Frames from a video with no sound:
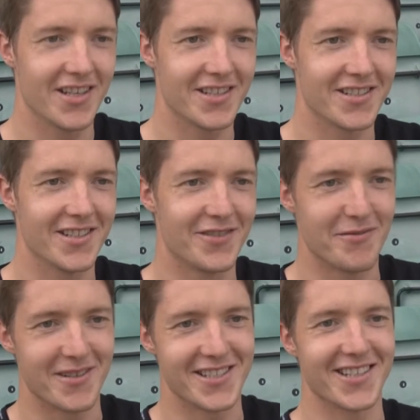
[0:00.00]
Yes, it is
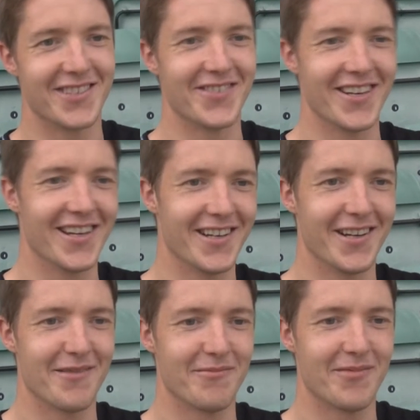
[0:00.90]
for myself, yeah. Like
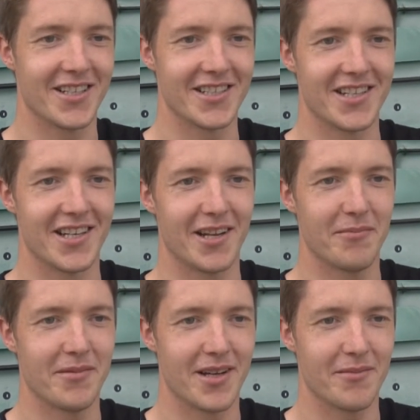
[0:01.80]
I was saying,
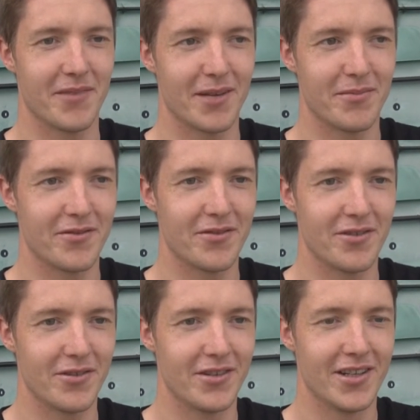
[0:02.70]
I'm happy
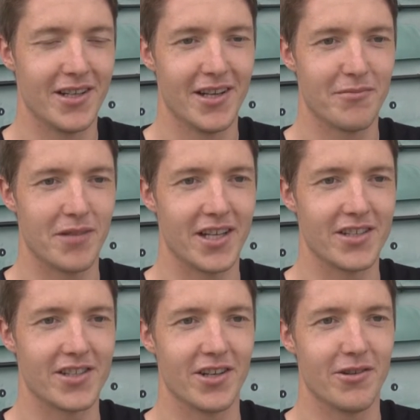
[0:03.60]
for all
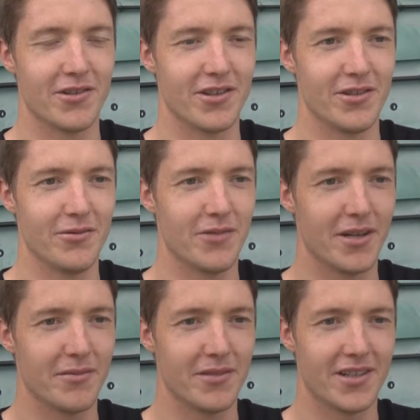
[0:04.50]
players to go on and do
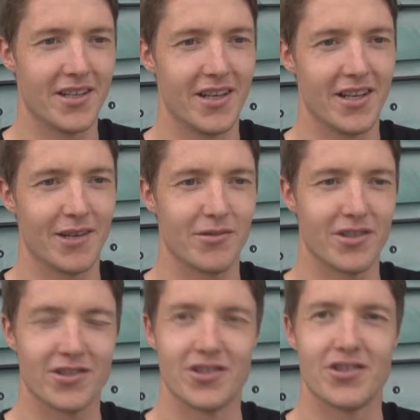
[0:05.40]
well, but I'm
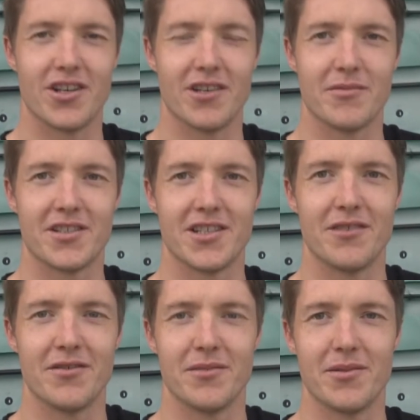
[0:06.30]
concentrating on
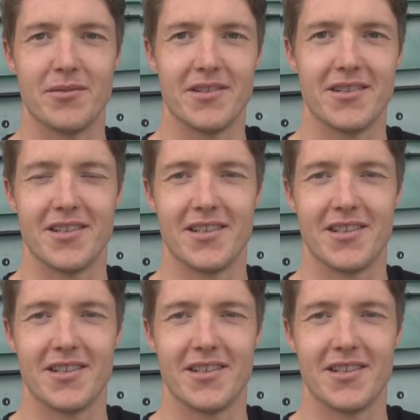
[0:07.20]
myself at the moment.